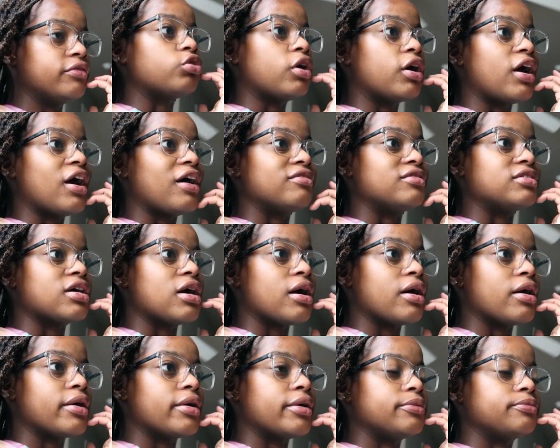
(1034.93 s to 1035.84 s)
so I have
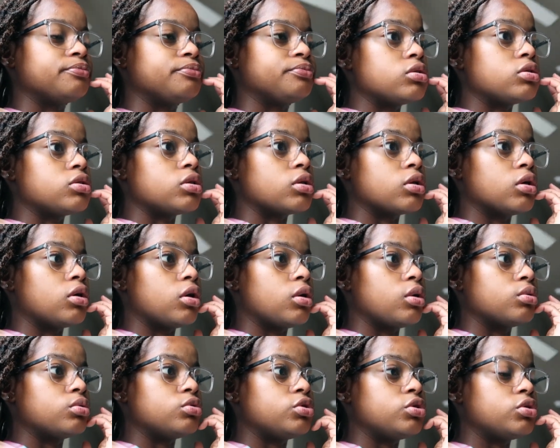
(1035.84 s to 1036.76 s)
time to
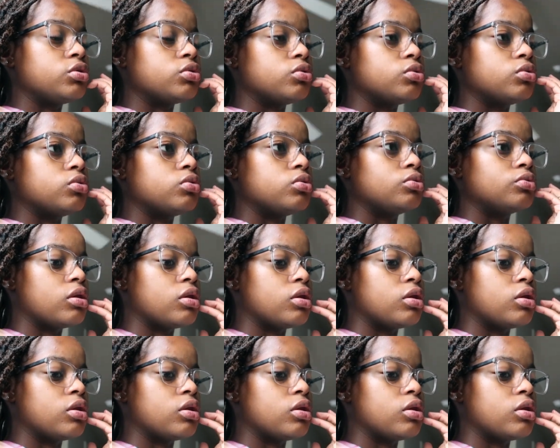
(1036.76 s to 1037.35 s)
go to